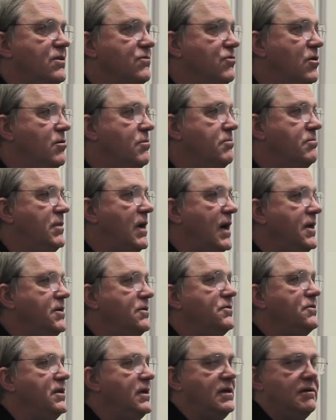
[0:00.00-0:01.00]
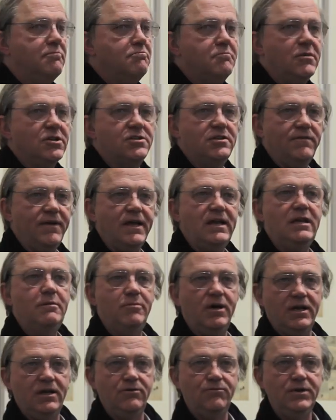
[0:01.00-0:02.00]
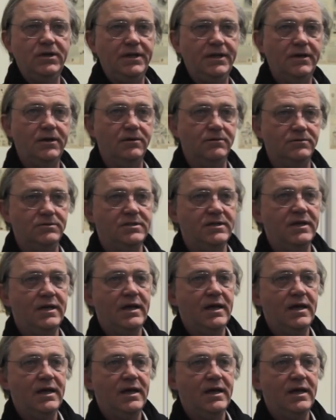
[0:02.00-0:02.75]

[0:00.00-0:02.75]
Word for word: the room, I don't think much of anybody really knows.